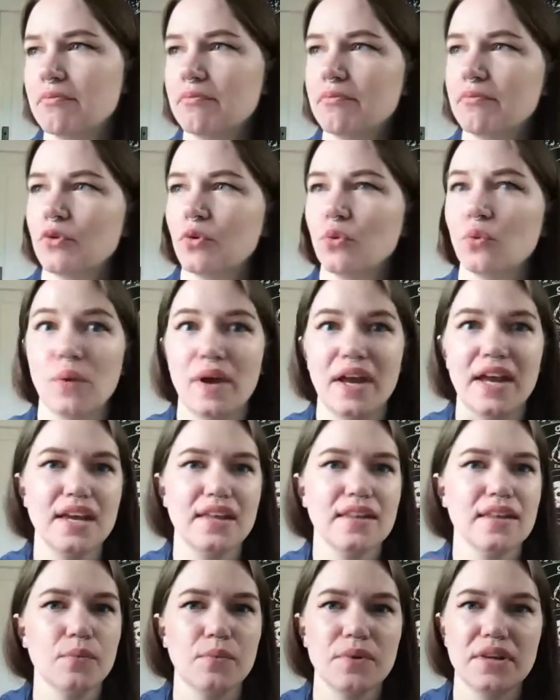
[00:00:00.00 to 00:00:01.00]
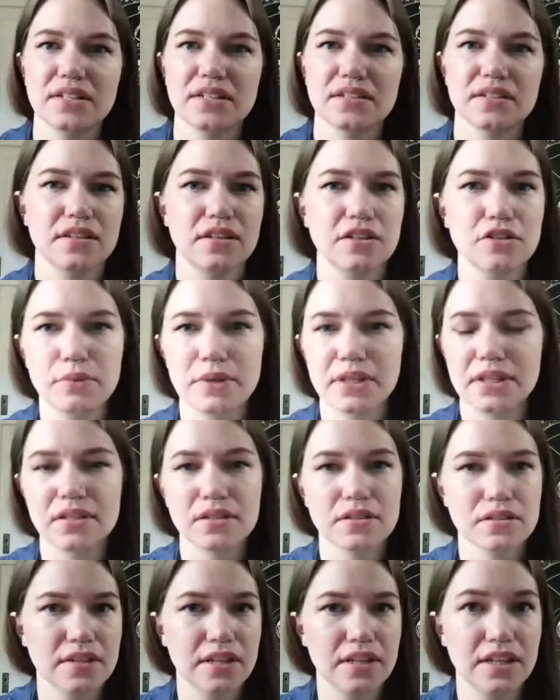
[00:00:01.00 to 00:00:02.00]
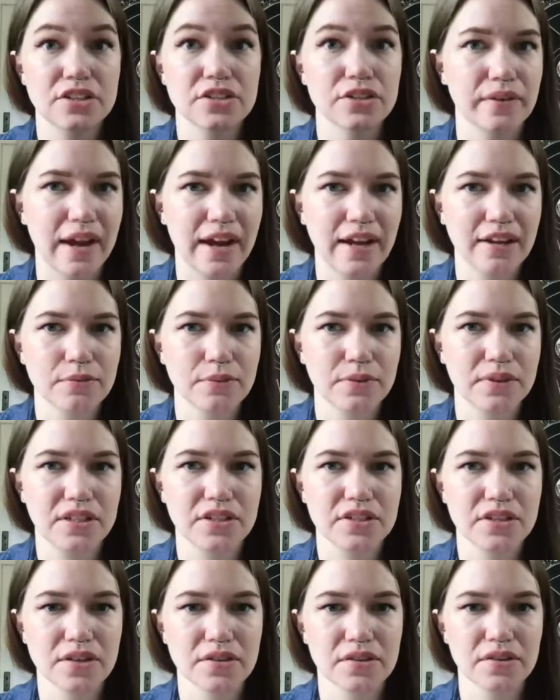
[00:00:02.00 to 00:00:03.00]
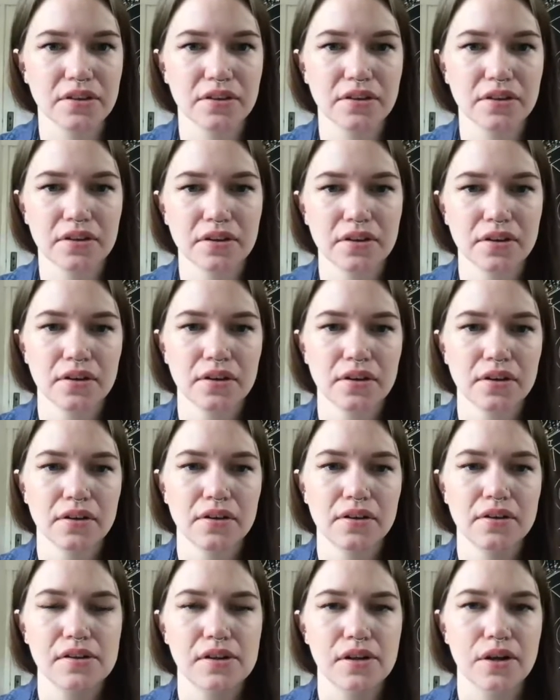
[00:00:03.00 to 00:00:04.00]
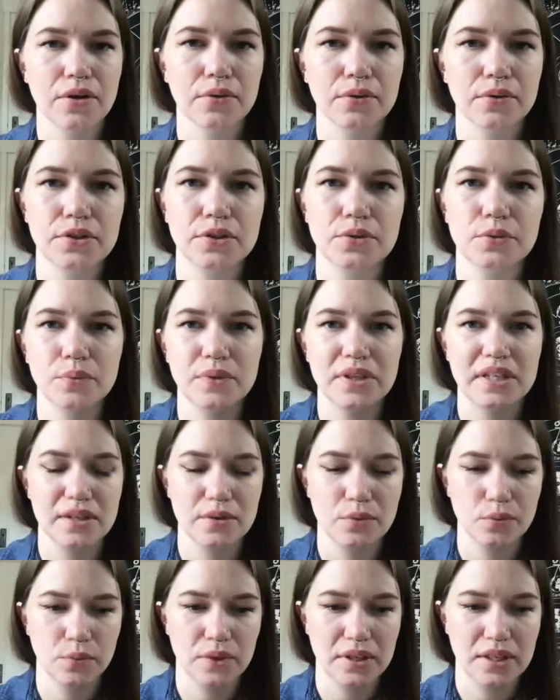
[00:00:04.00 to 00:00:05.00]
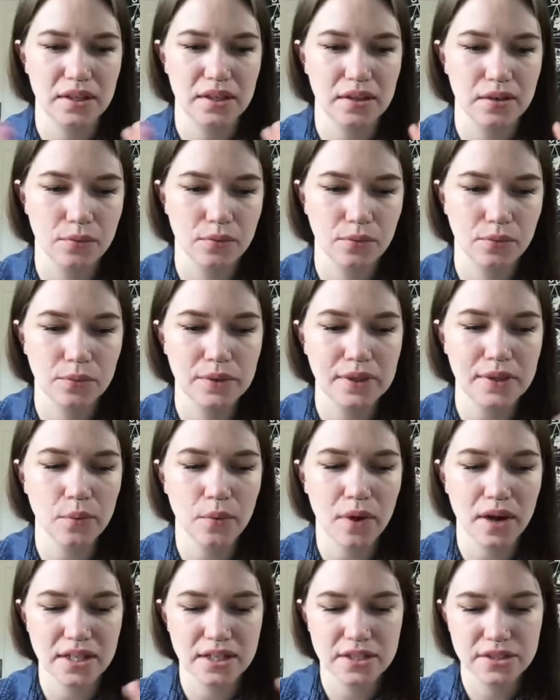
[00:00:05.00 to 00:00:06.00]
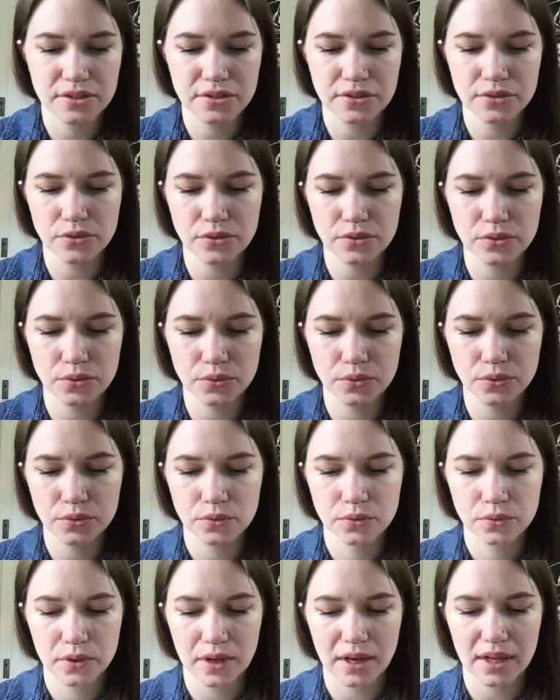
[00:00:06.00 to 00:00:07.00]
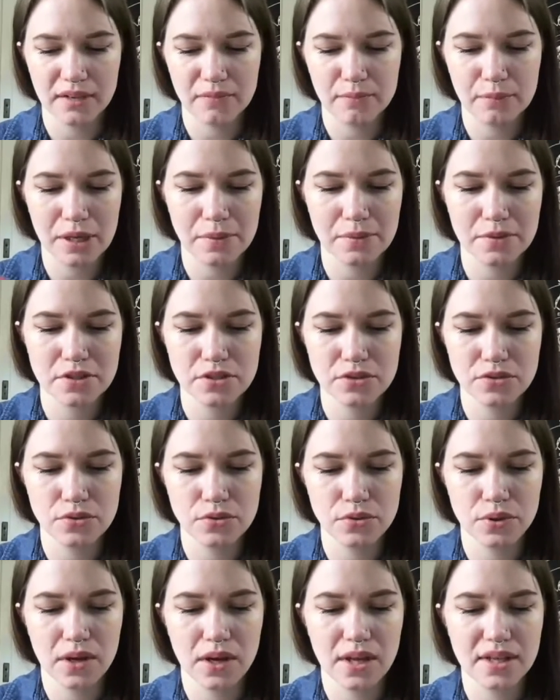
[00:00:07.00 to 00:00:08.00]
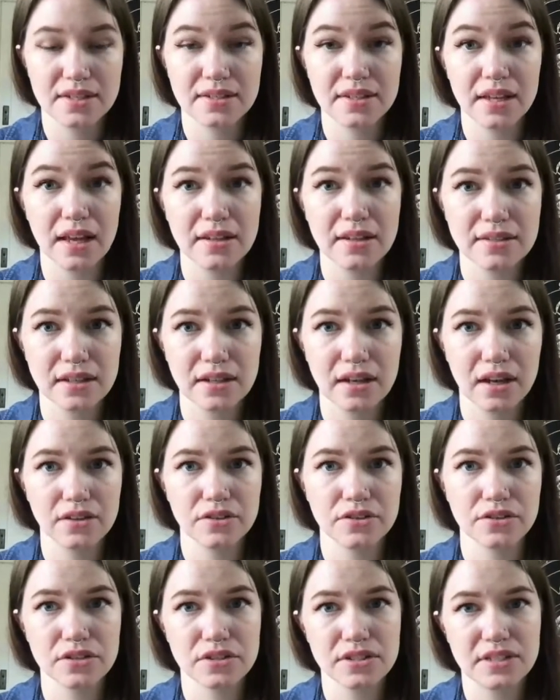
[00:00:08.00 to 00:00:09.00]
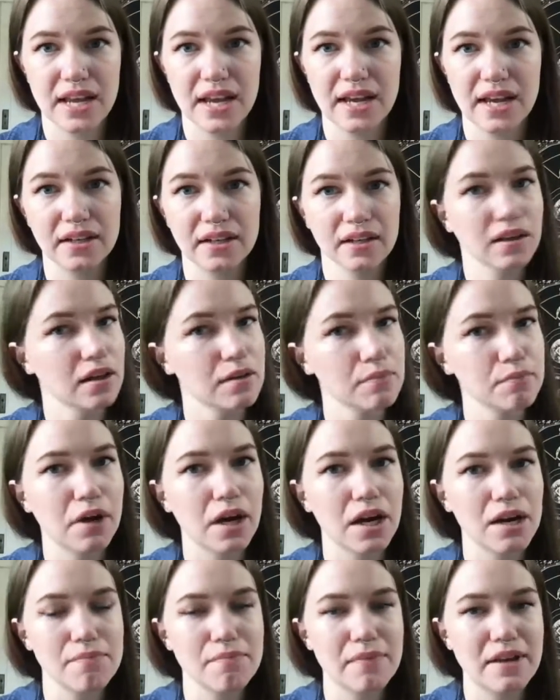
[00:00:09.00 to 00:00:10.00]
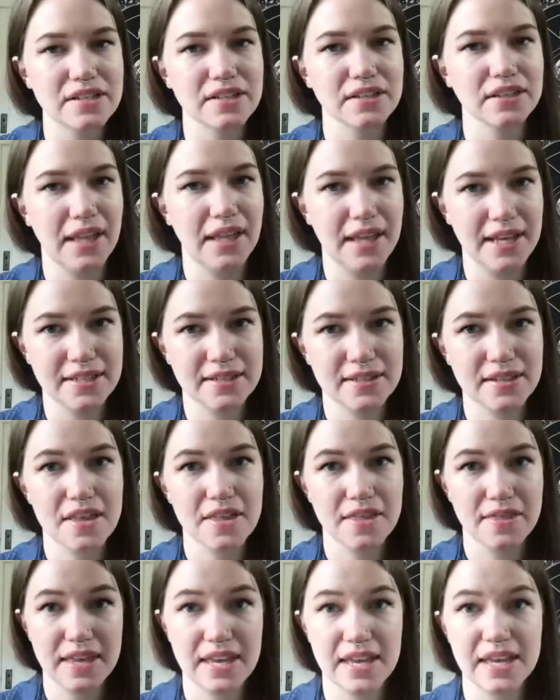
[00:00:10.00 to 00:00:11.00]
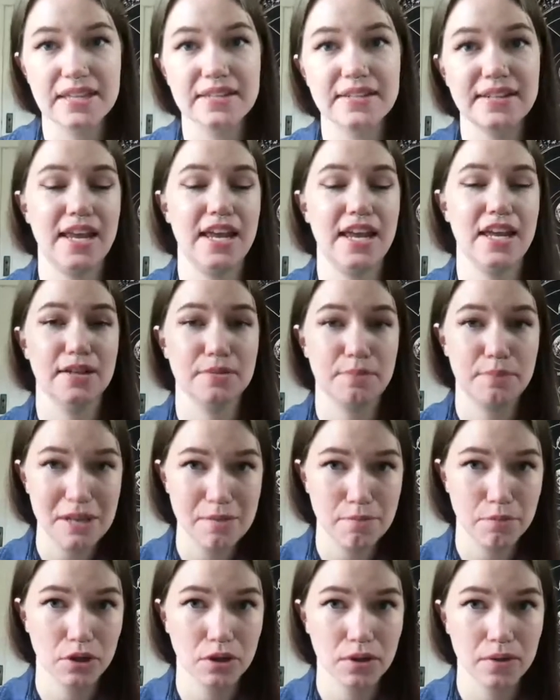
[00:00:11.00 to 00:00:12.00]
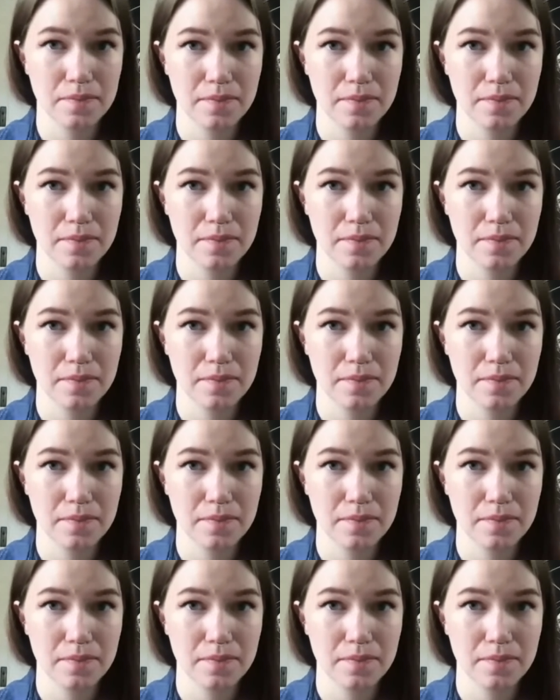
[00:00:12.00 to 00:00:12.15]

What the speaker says: way that we as humans interact with each other. You know, we want to kind of be able to assess and understand and compartmentalize things and people.